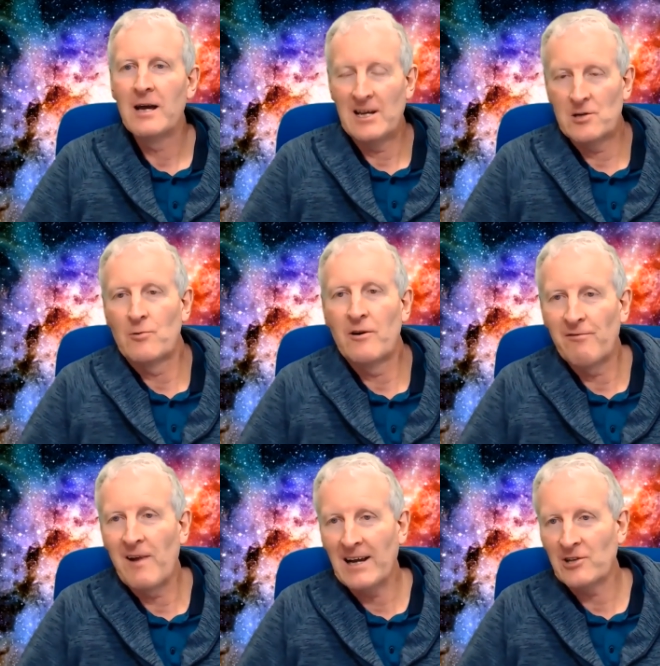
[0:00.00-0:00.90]
as a
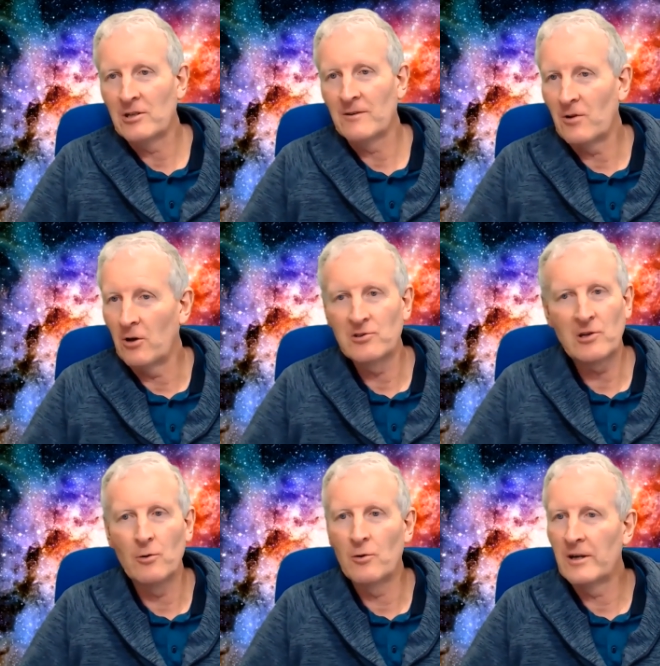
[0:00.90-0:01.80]
reflection of God's
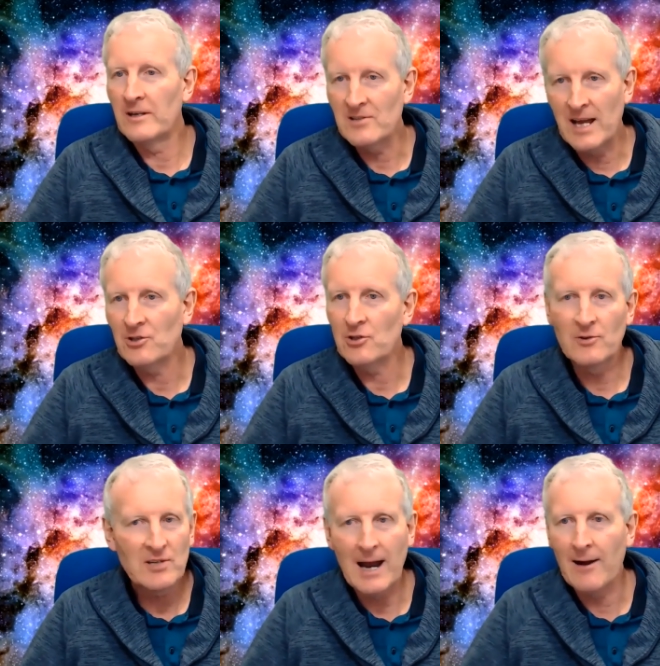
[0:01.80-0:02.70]
glory, his nature,
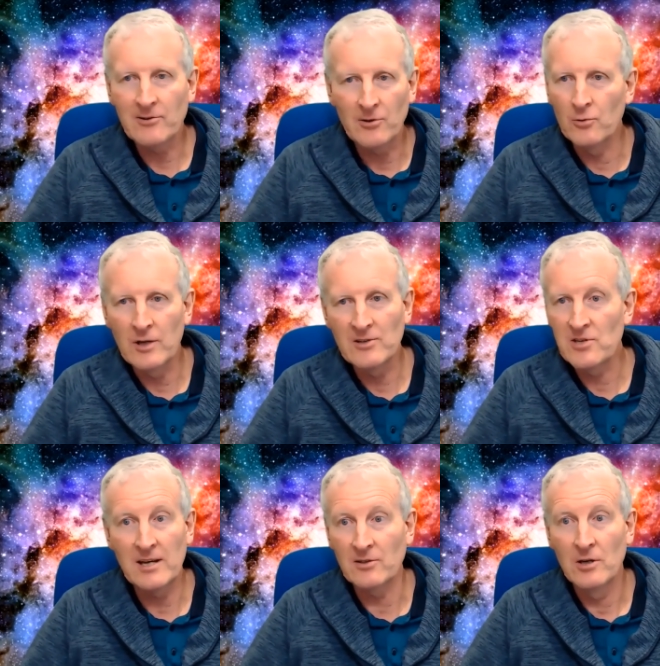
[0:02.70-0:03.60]
his character, and all those
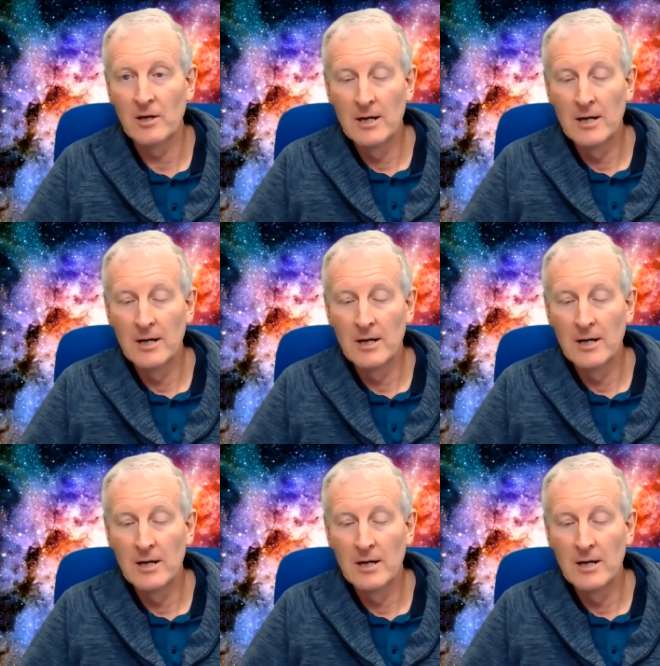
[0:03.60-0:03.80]
things.